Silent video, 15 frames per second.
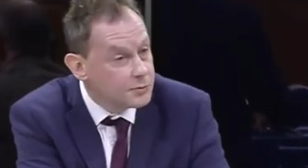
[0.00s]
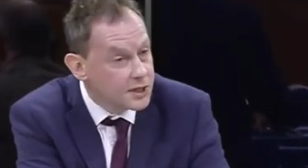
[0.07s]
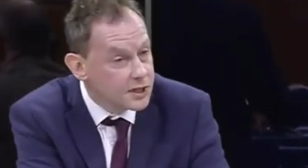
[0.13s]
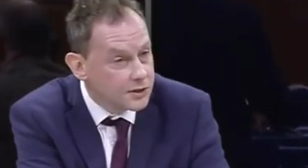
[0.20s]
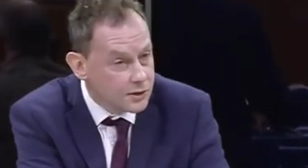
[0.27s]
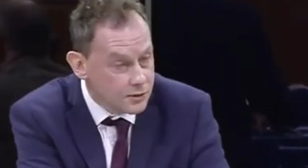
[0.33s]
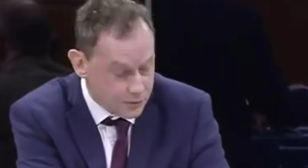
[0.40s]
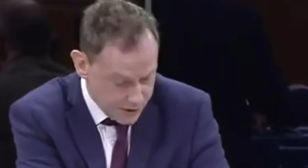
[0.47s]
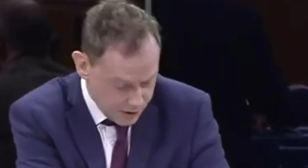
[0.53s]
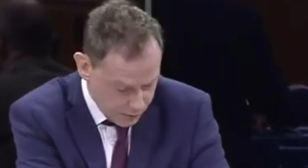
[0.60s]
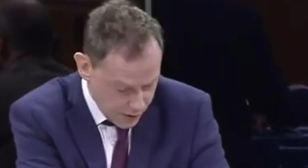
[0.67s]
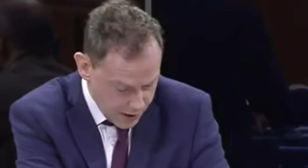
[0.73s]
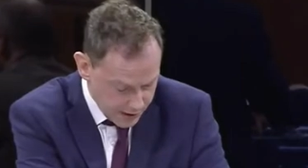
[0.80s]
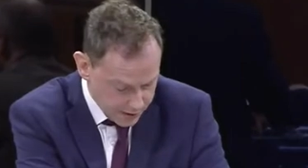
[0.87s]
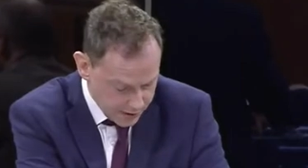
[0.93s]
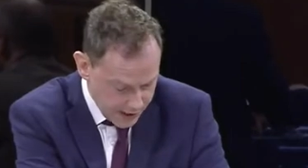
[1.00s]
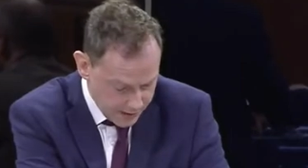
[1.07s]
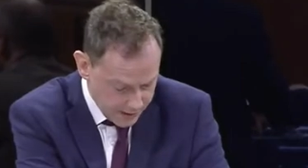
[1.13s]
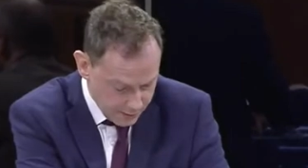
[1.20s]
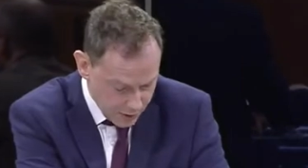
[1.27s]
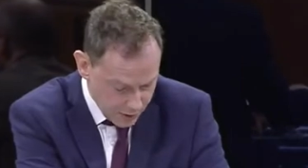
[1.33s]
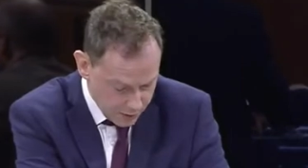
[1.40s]
being used in Wales
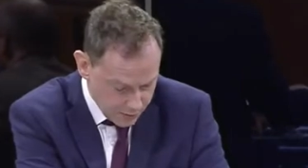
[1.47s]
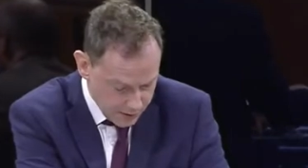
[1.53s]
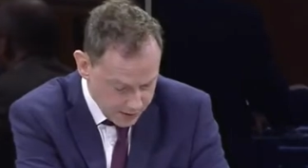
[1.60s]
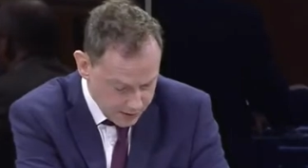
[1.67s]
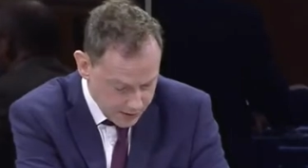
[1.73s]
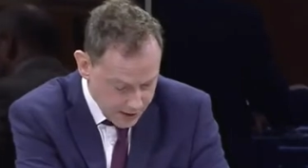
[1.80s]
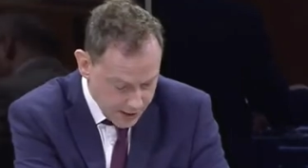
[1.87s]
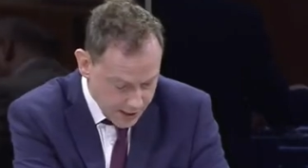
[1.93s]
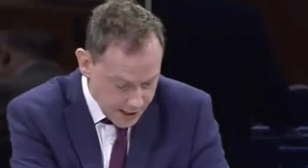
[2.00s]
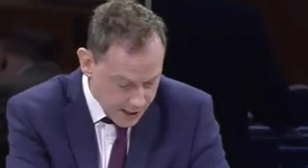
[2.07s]
at the moment.